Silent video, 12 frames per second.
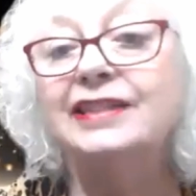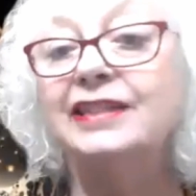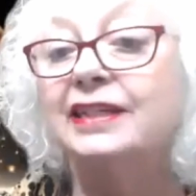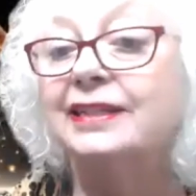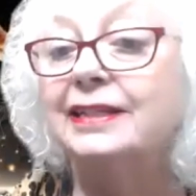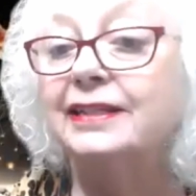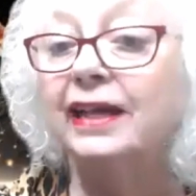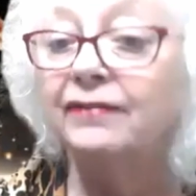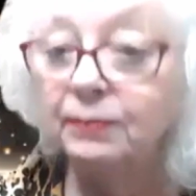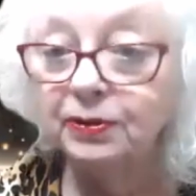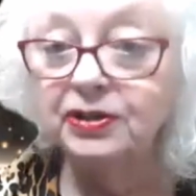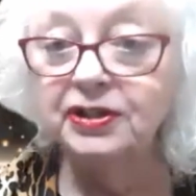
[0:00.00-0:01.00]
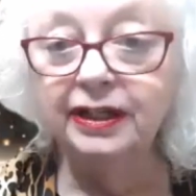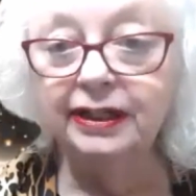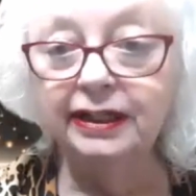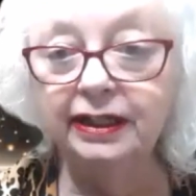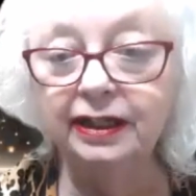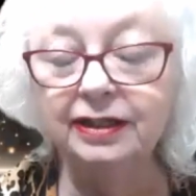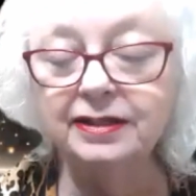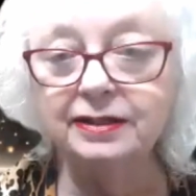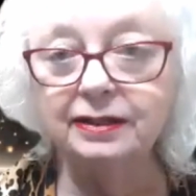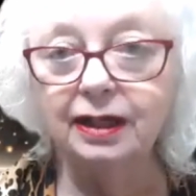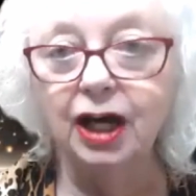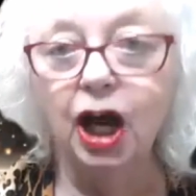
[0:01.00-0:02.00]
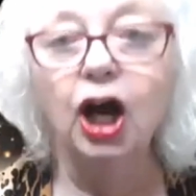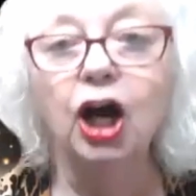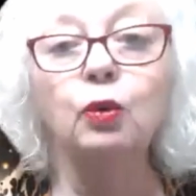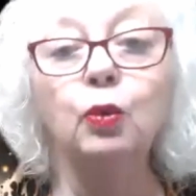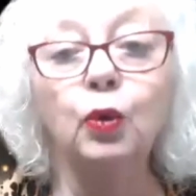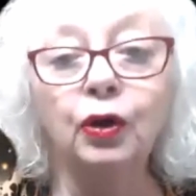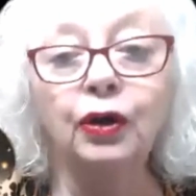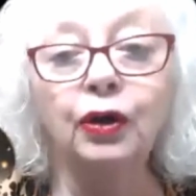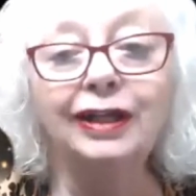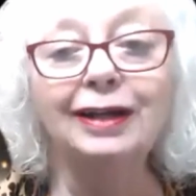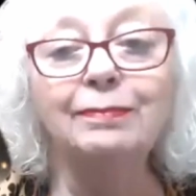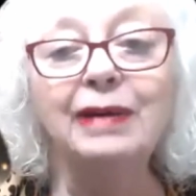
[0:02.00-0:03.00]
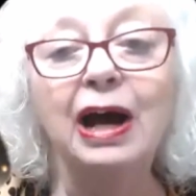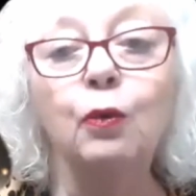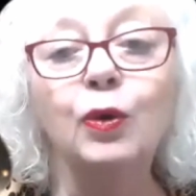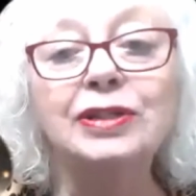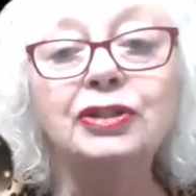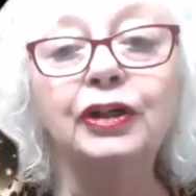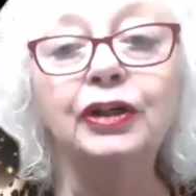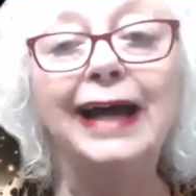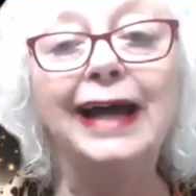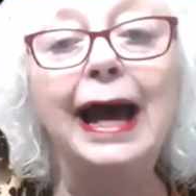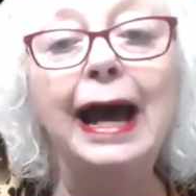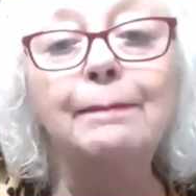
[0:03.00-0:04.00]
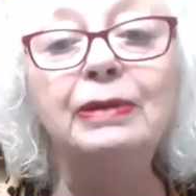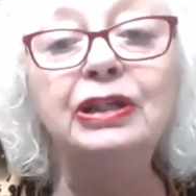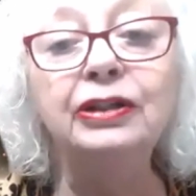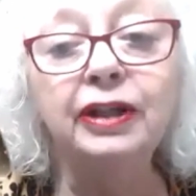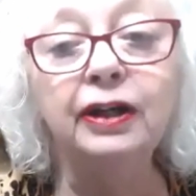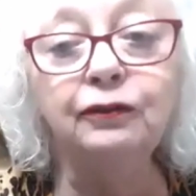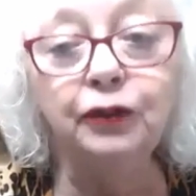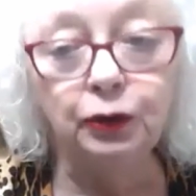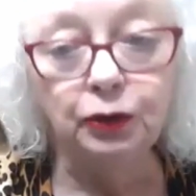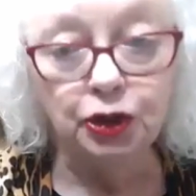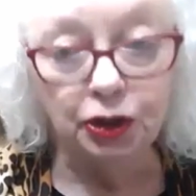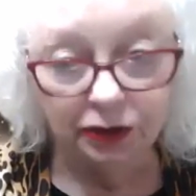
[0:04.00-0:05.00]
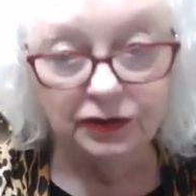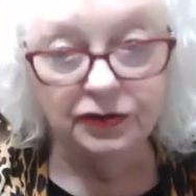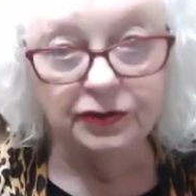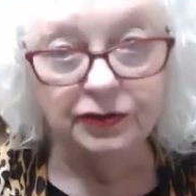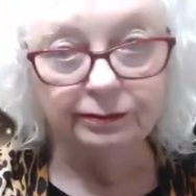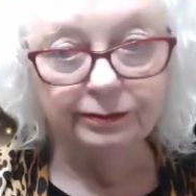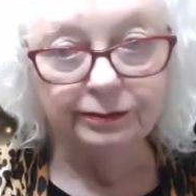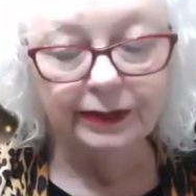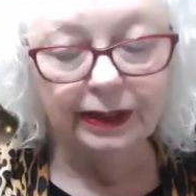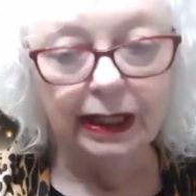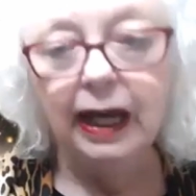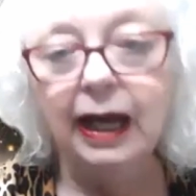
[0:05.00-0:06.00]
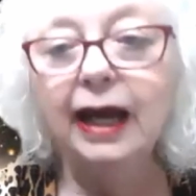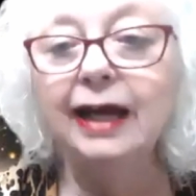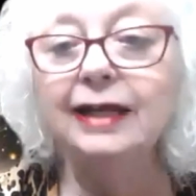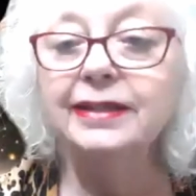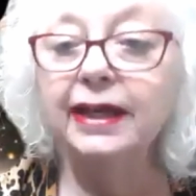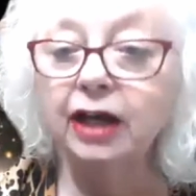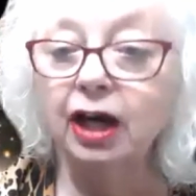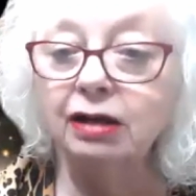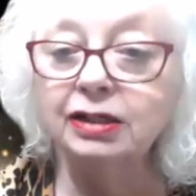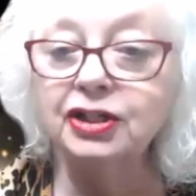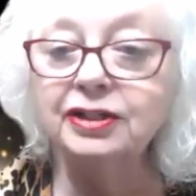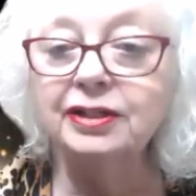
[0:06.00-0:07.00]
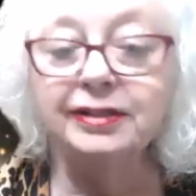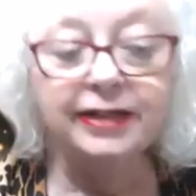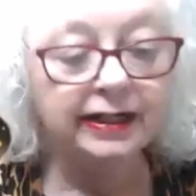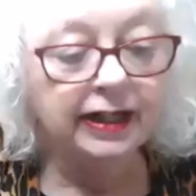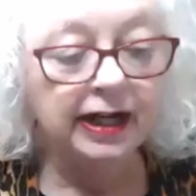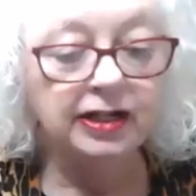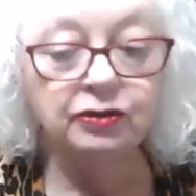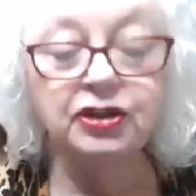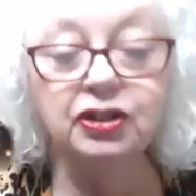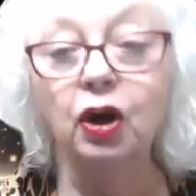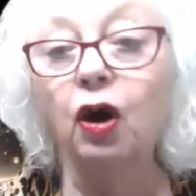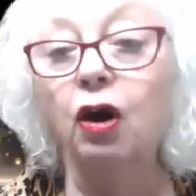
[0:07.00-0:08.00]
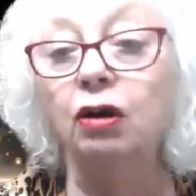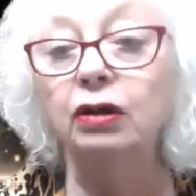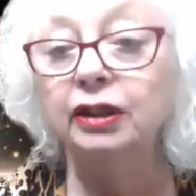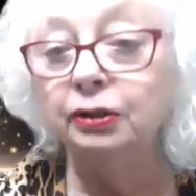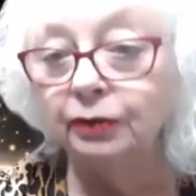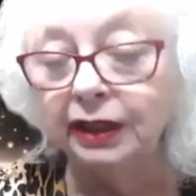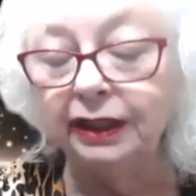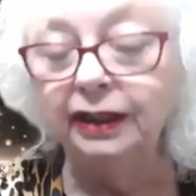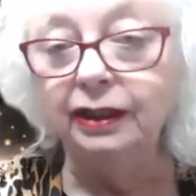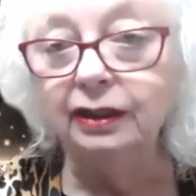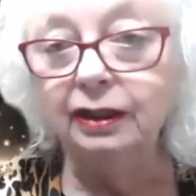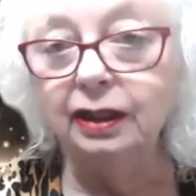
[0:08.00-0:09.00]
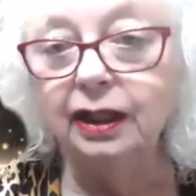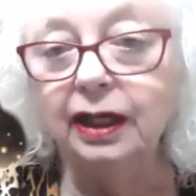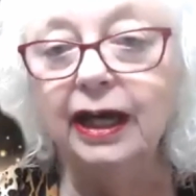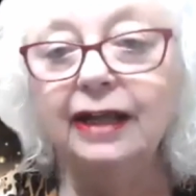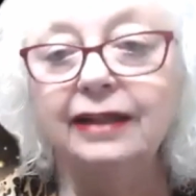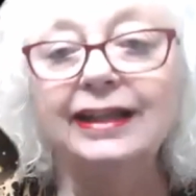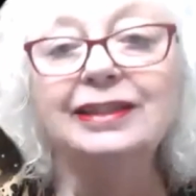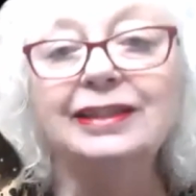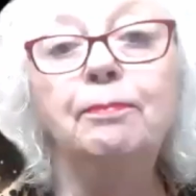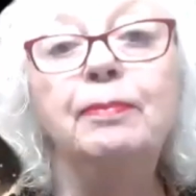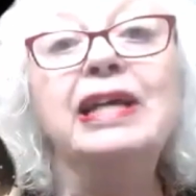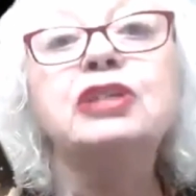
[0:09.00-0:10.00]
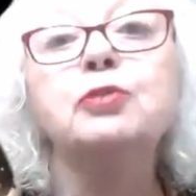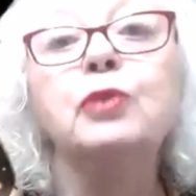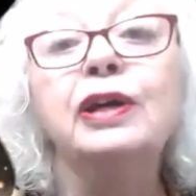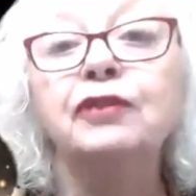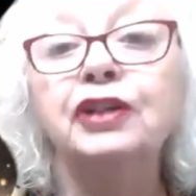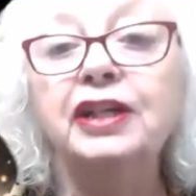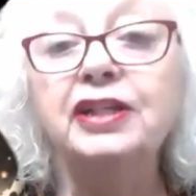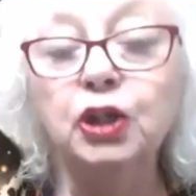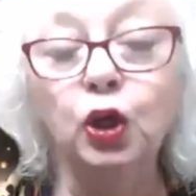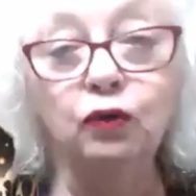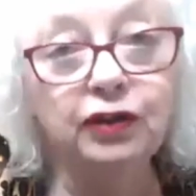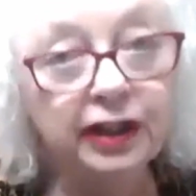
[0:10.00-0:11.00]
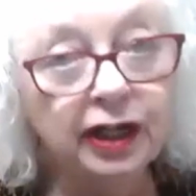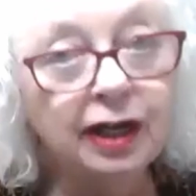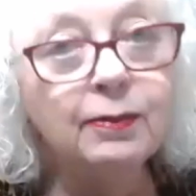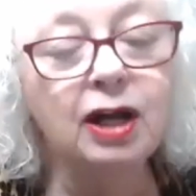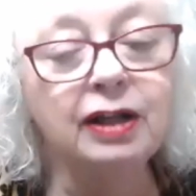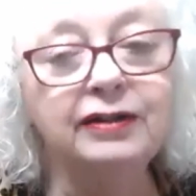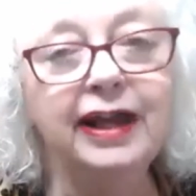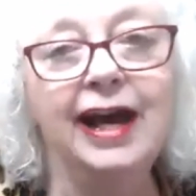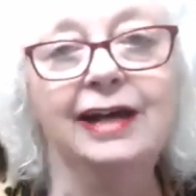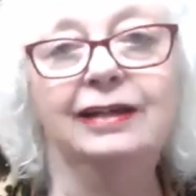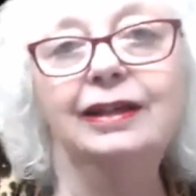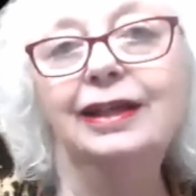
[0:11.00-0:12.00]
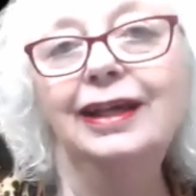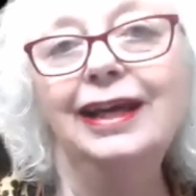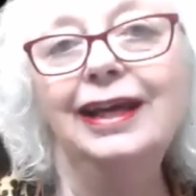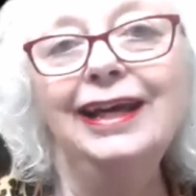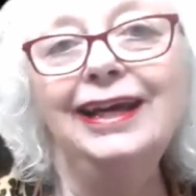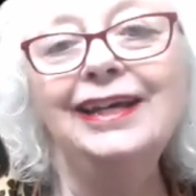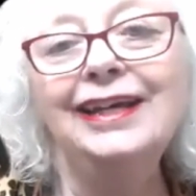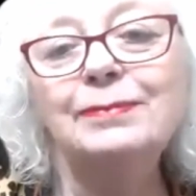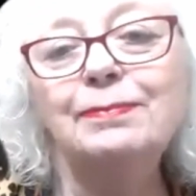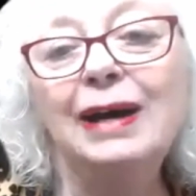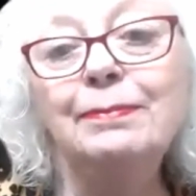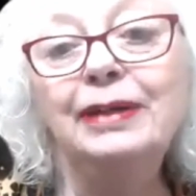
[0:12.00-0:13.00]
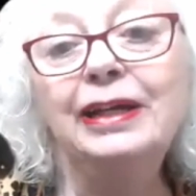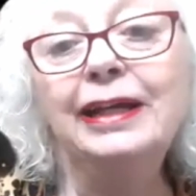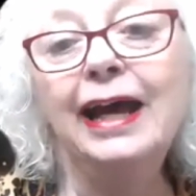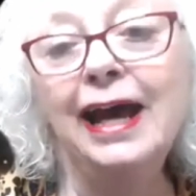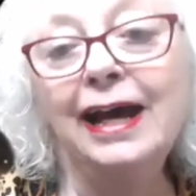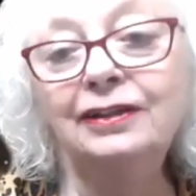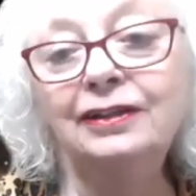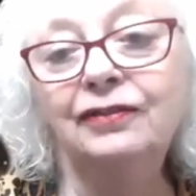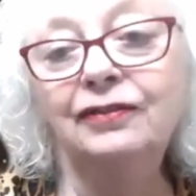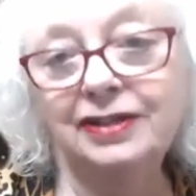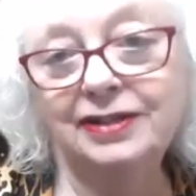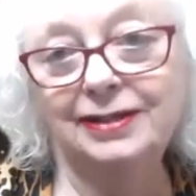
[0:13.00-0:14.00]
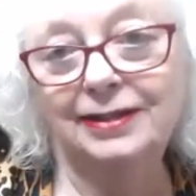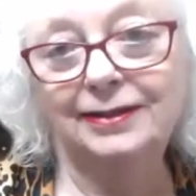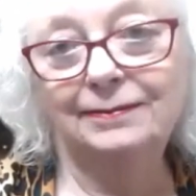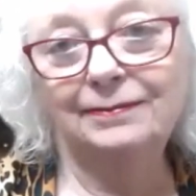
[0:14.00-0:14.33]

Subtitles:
67% of kids are worried about what's going to happen to their futures. And psychologists and psychiatrists all agree that the best way for kids to overcome all of that is by being activist.